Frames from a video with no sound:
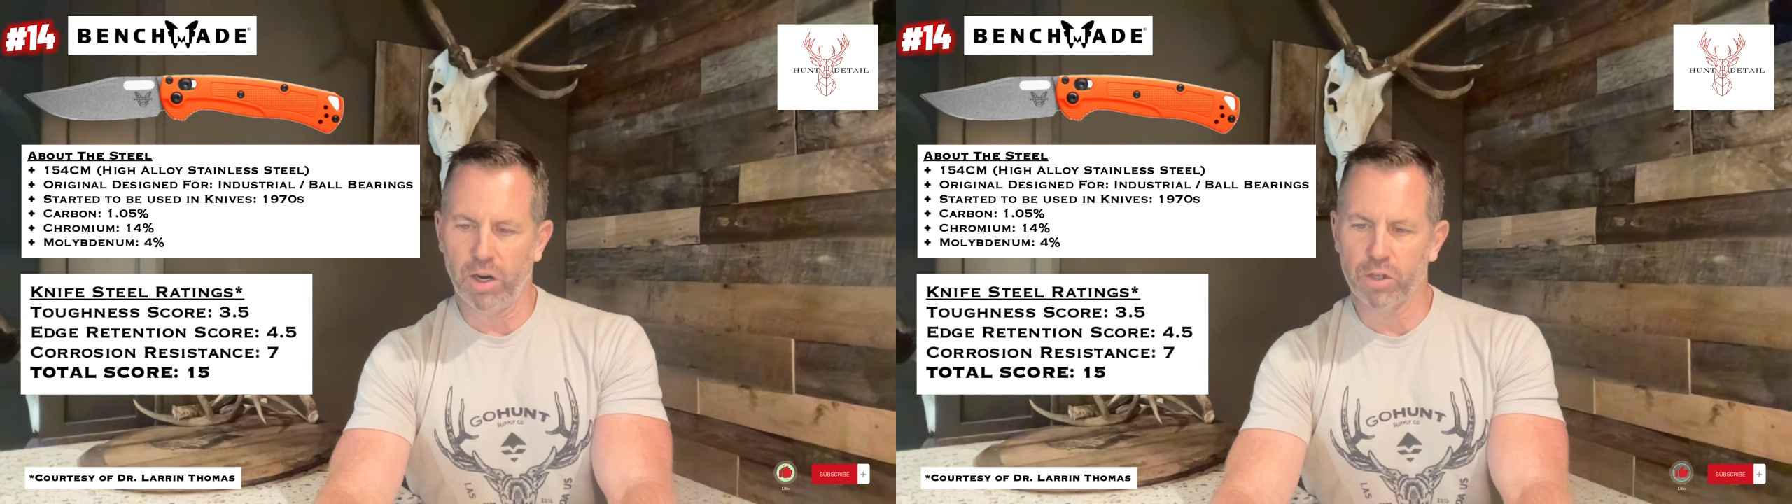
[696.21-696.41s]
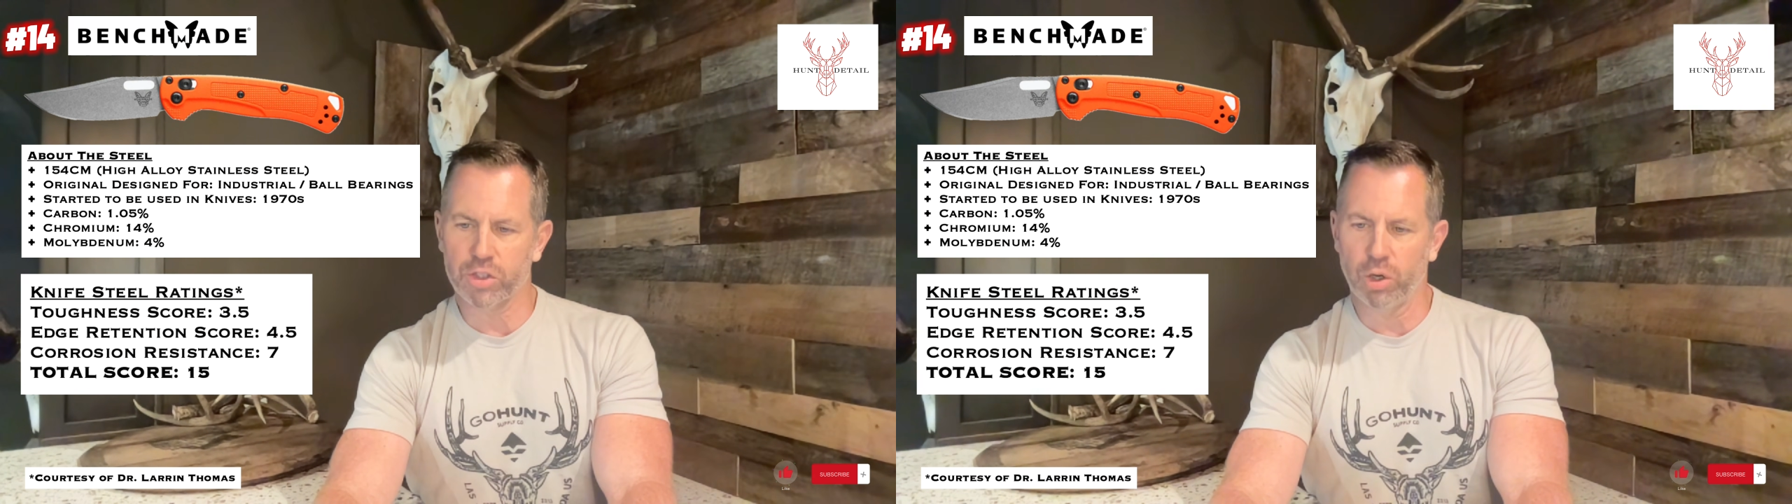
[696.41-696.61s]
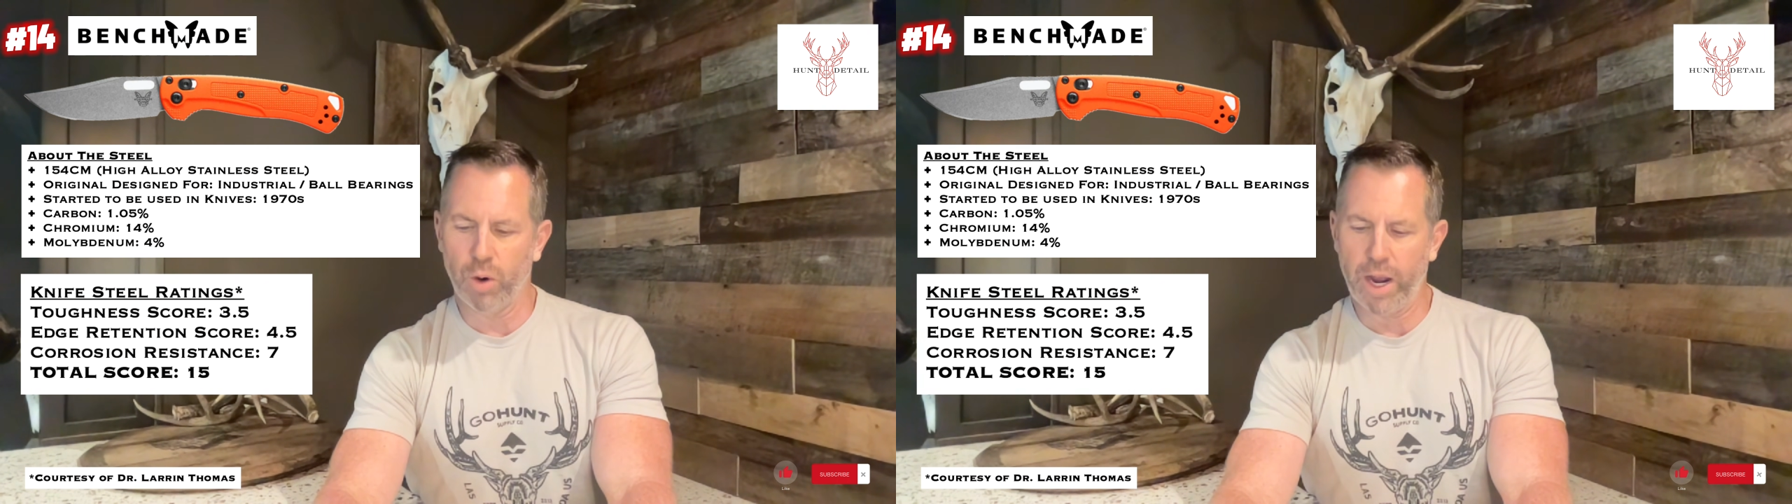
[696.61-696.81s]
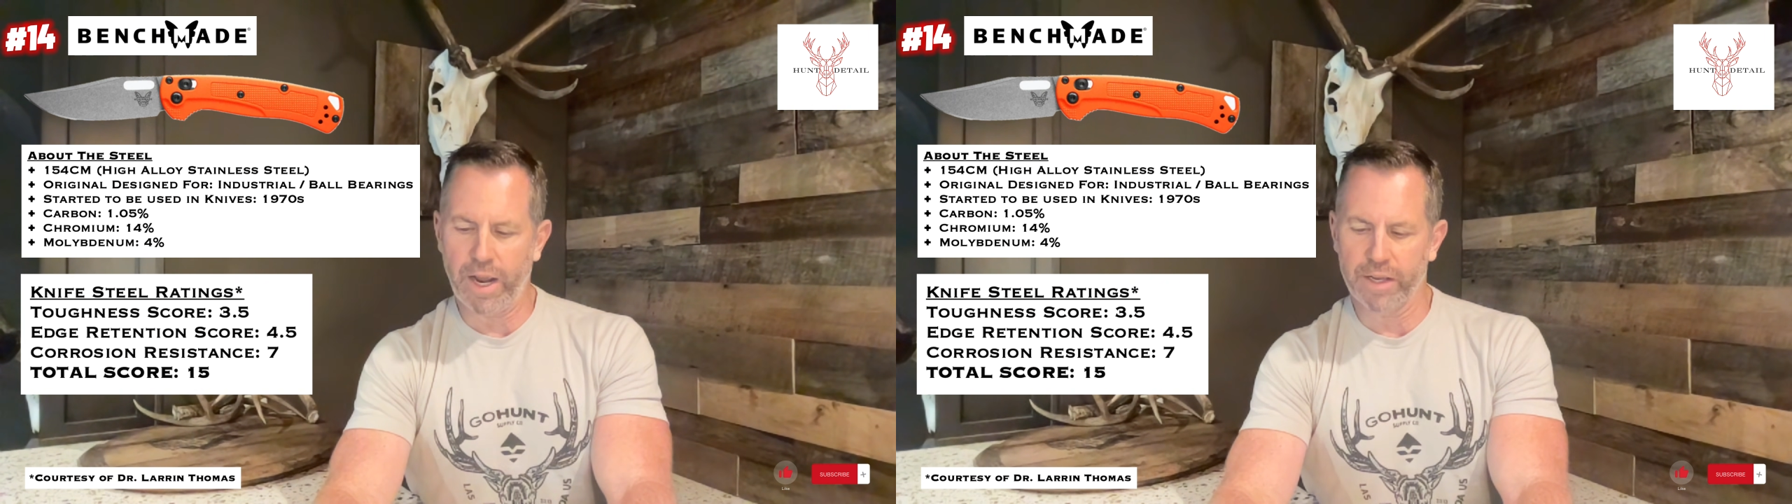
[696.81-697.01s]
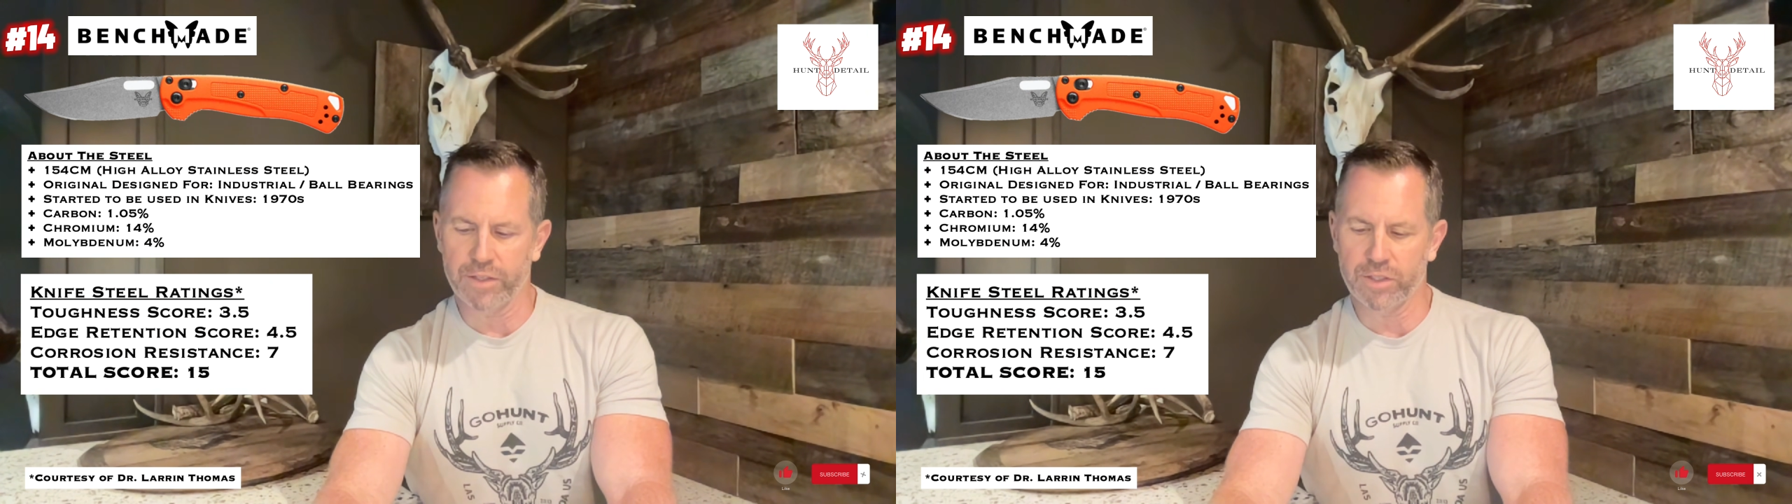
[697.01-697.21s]
also
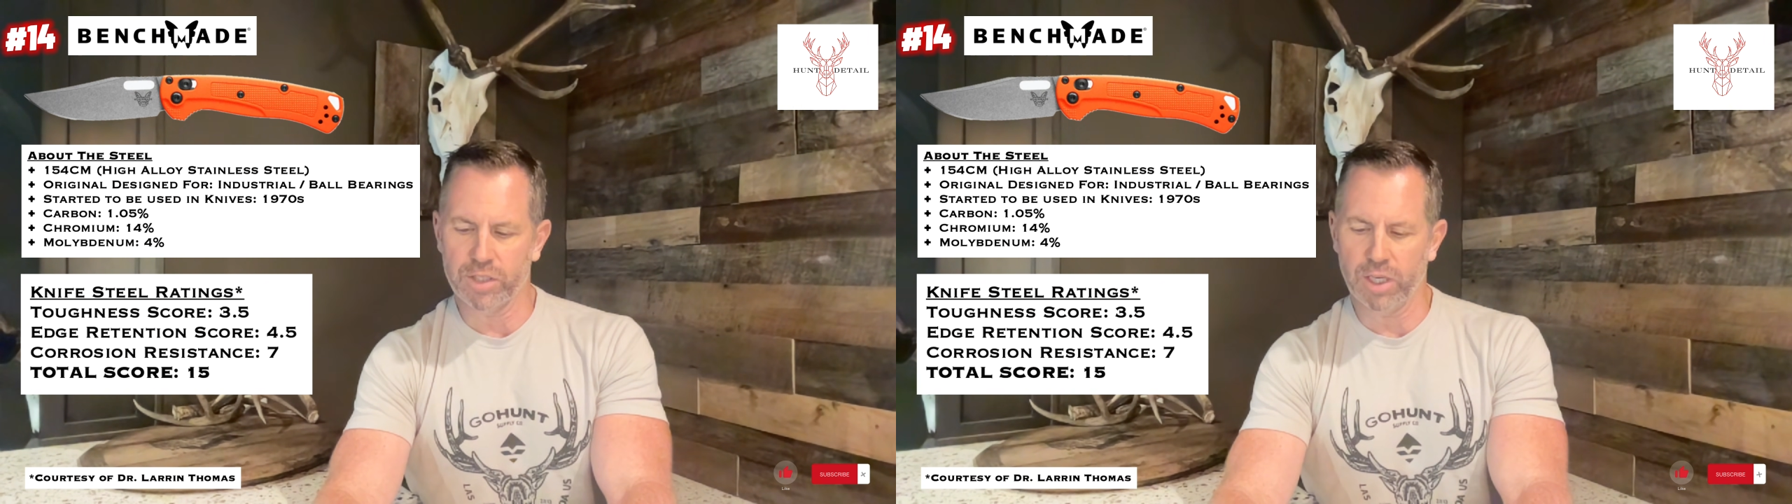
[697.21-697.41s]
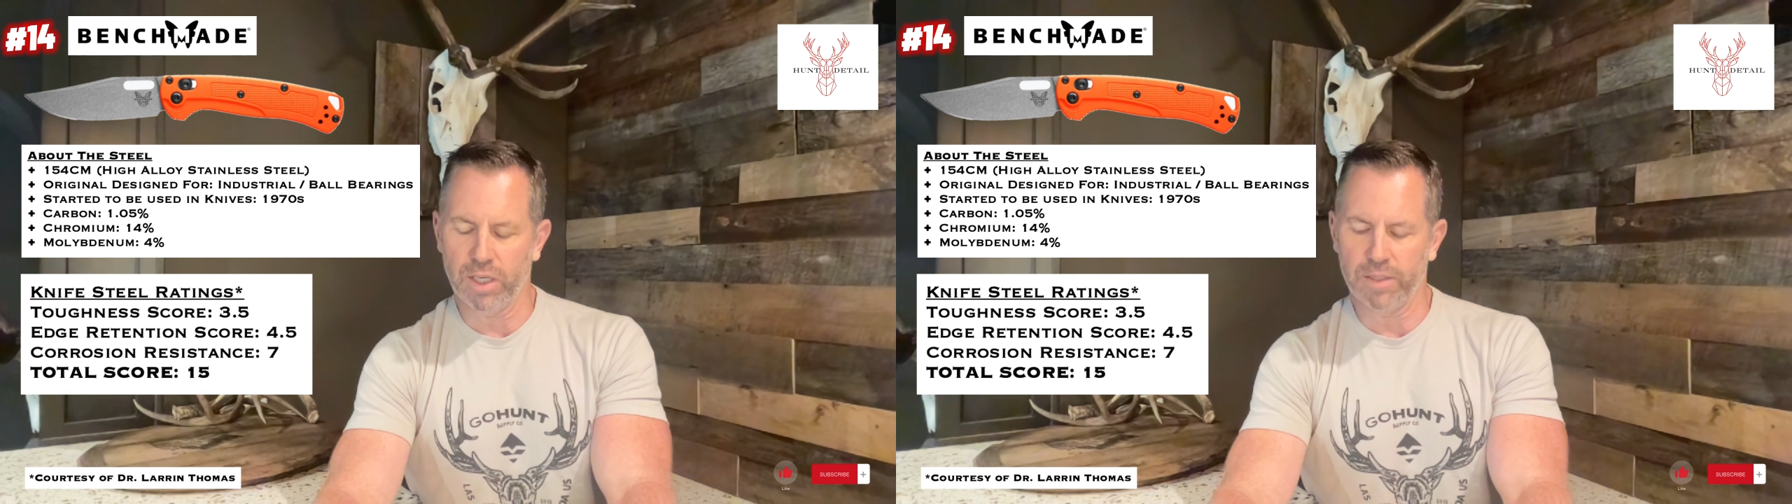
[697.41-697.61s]
has